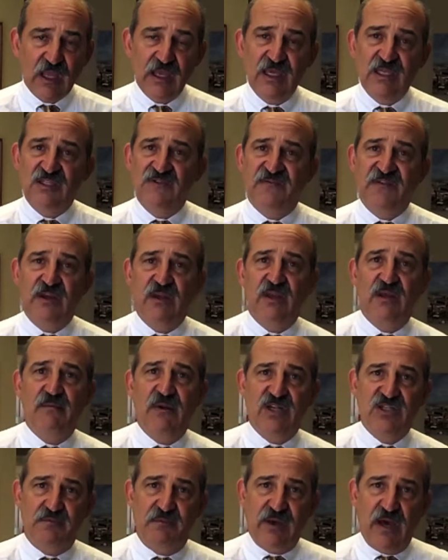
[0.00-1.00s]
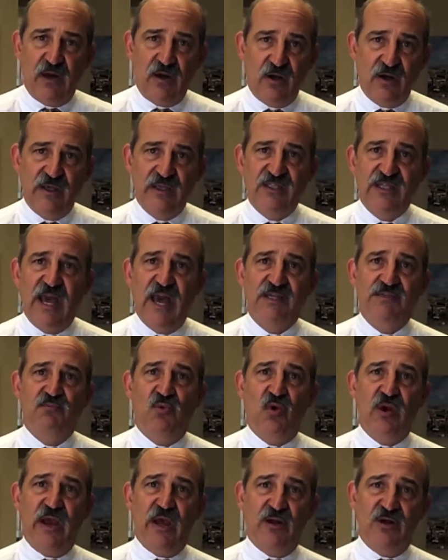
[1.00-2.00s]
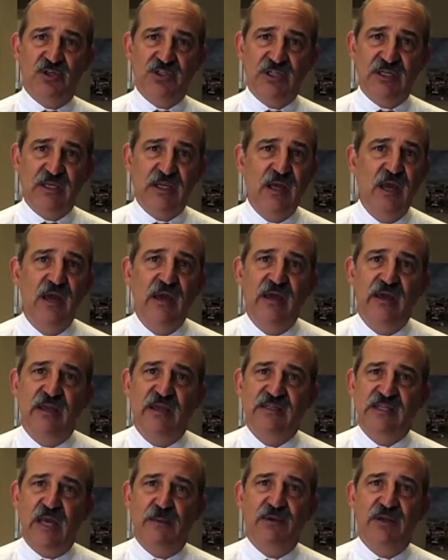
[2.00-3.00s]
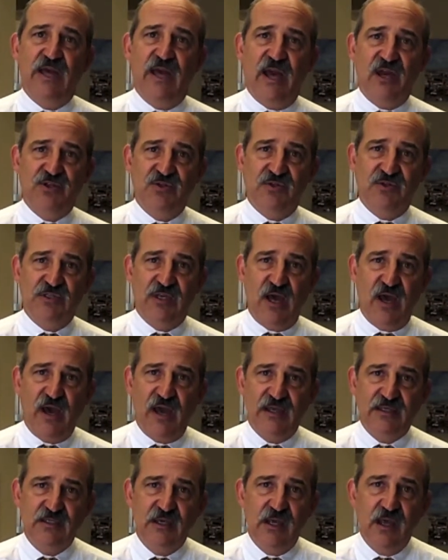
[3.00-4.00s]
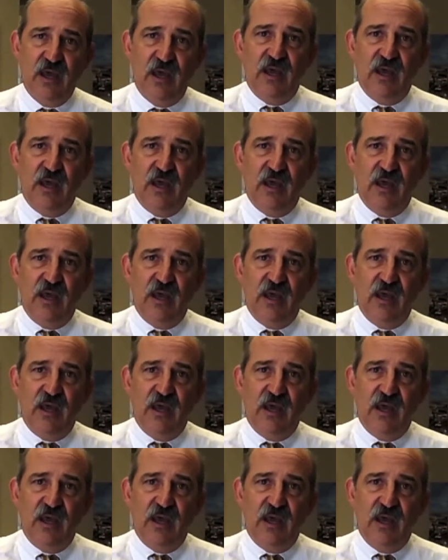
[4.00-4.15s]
He's feeling much better. He has more energy. He's able to exercise.